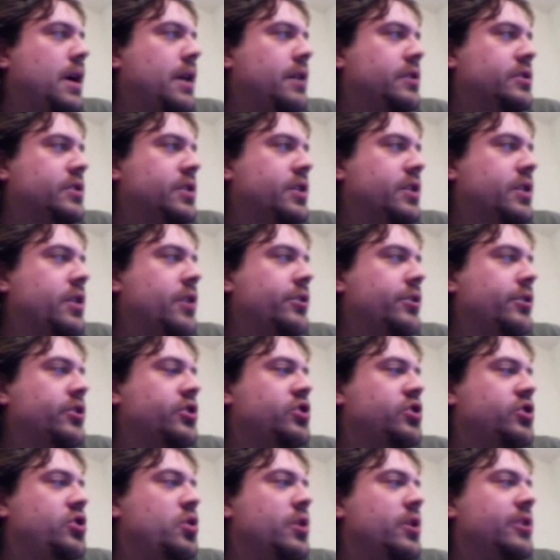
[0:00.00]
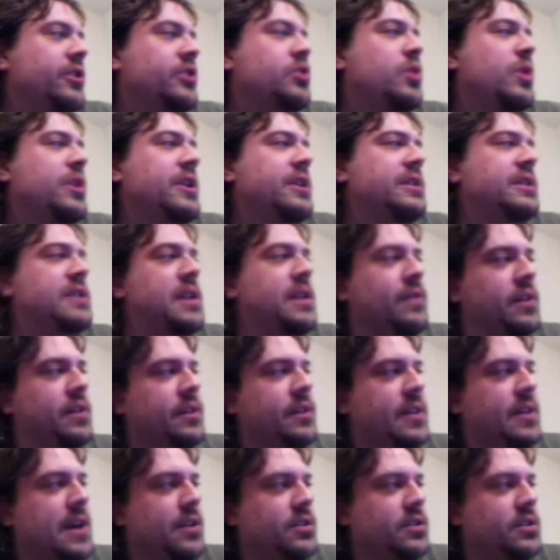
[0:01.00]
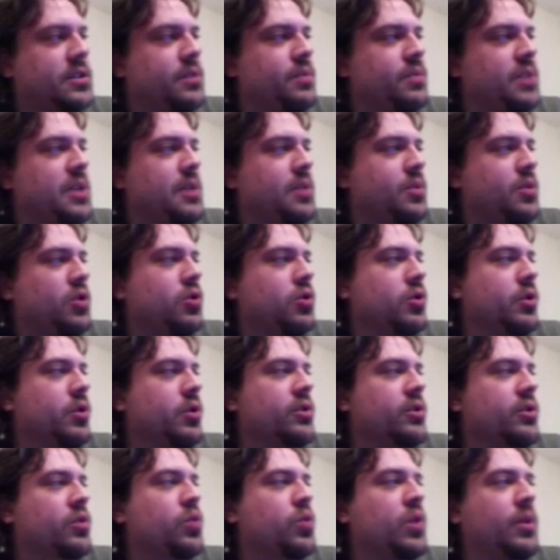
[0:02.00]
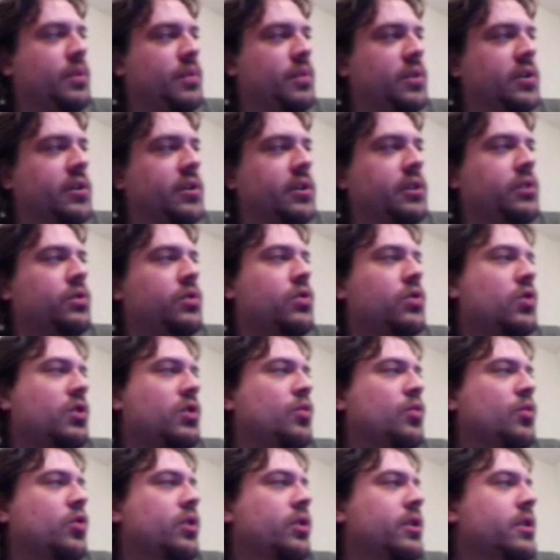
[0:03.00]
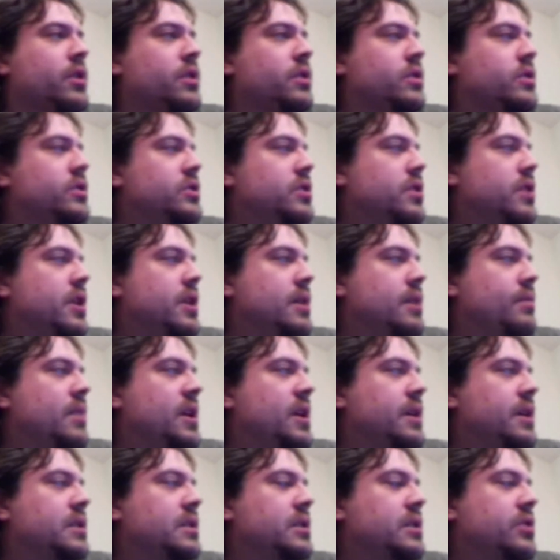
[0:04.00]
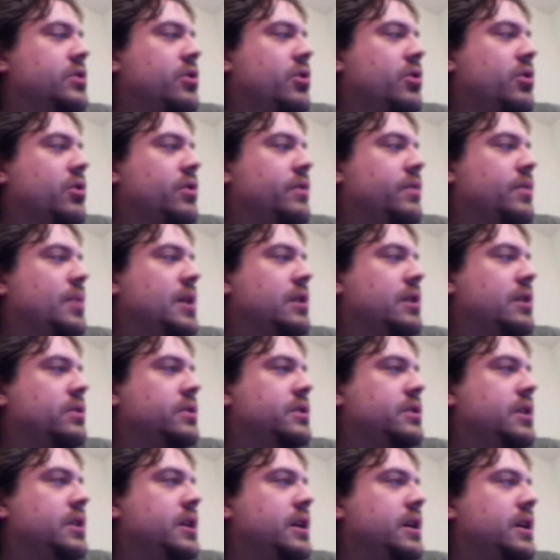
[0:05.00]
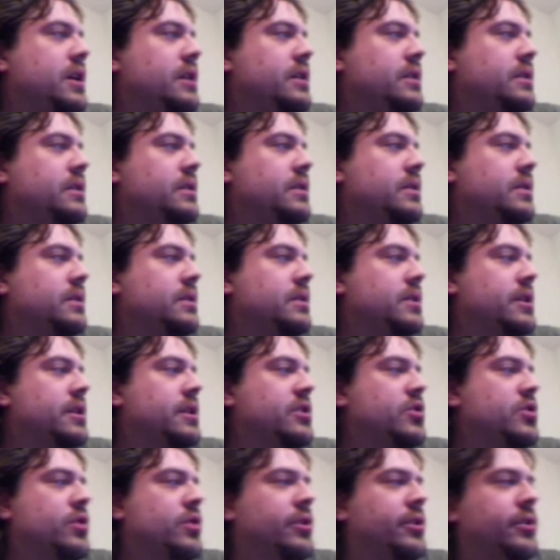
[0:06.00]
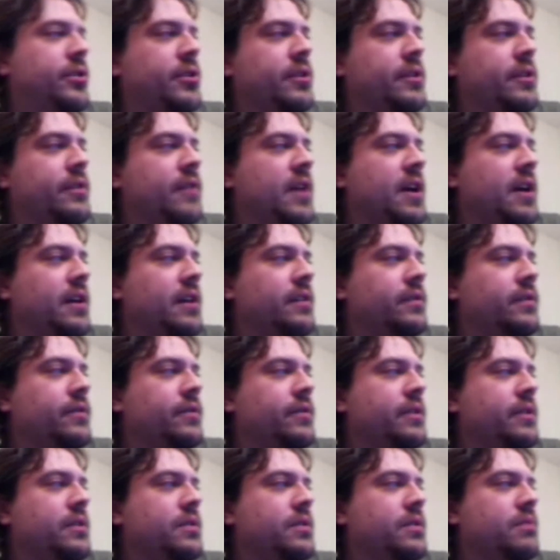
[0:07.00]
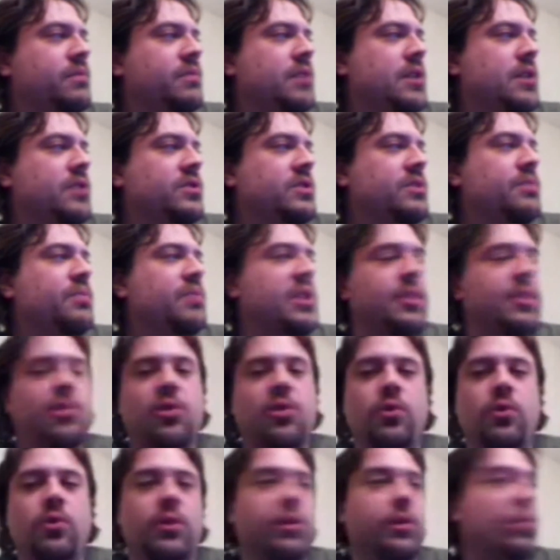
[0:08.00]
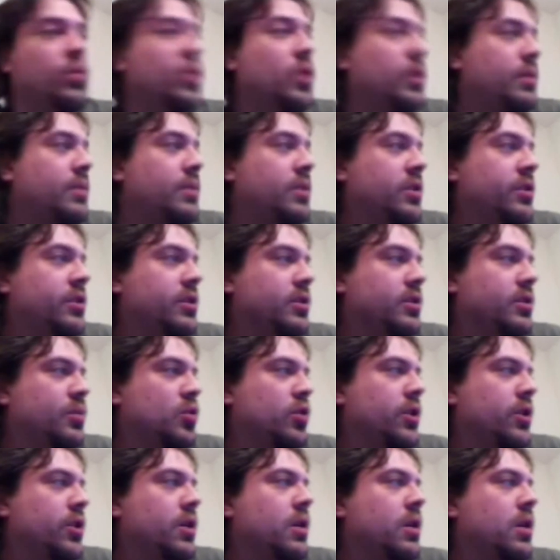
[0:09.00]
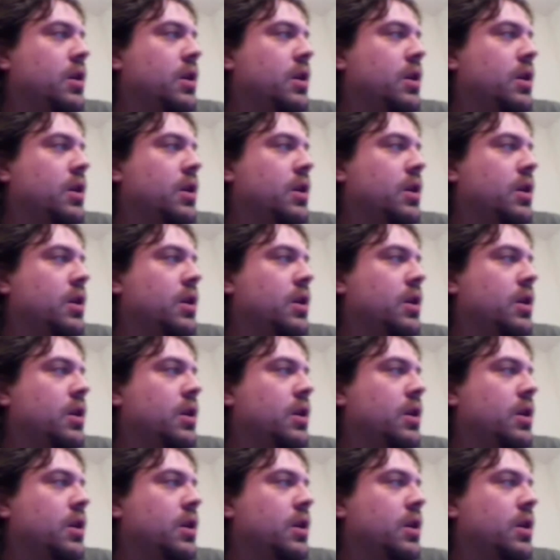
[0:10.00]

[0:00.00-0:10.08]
There's another 227,000 people who earned 1 million or more. So that makes a total of about, let's say 235,000 people who earn 1 million or more.